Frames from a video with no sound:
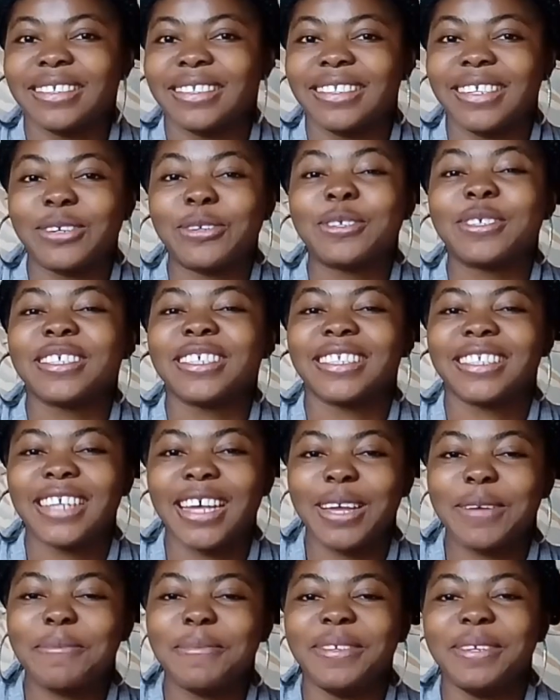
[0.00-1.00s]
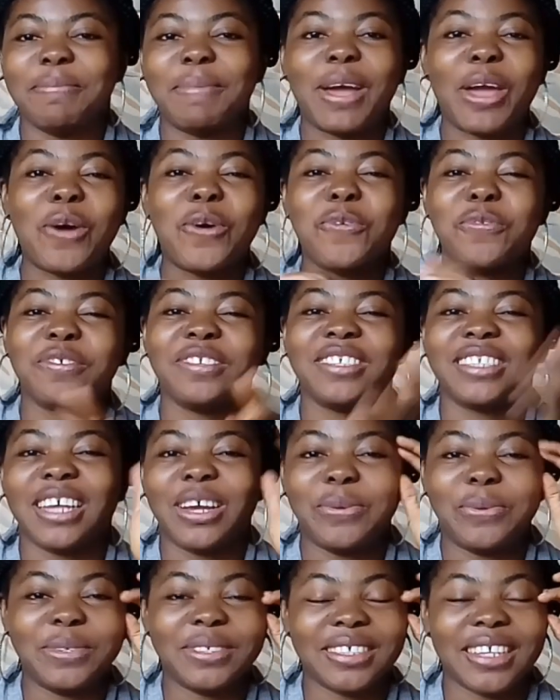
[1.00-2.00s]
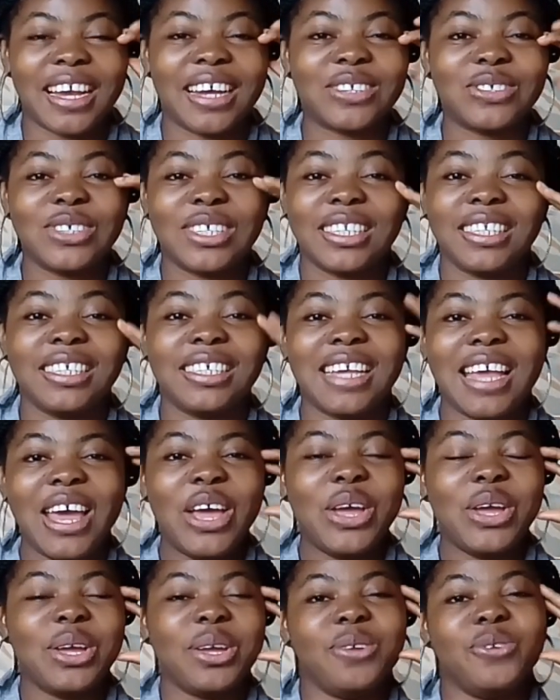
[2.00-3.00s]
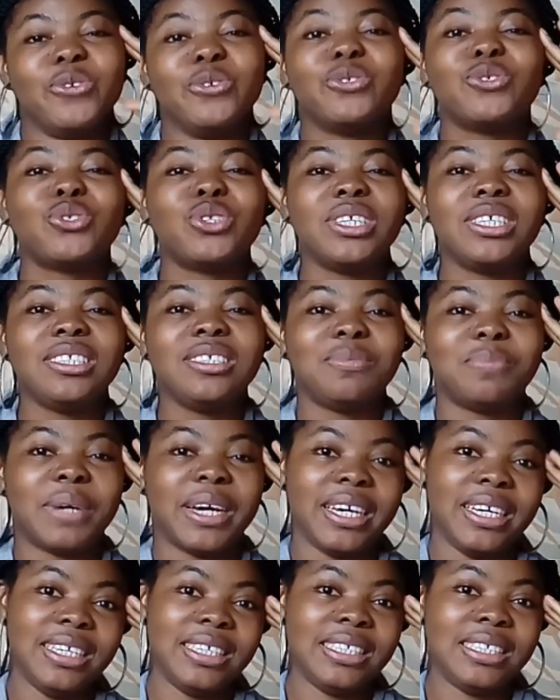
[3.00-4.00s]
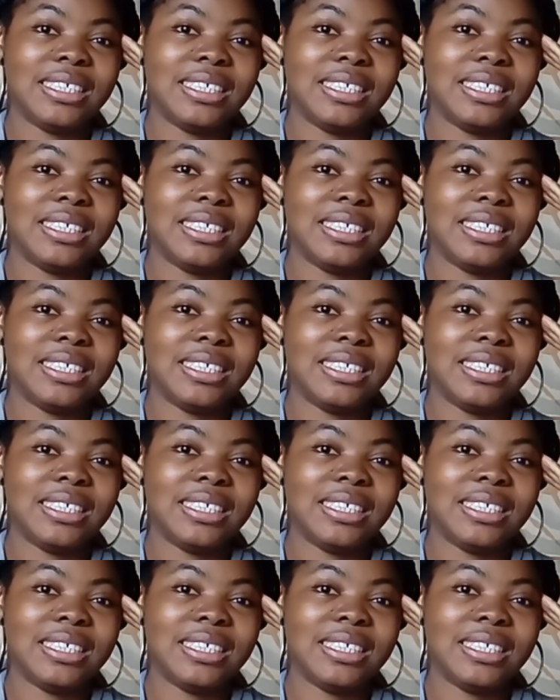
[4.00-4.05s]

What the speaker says: There was a time in my office I was actually, training my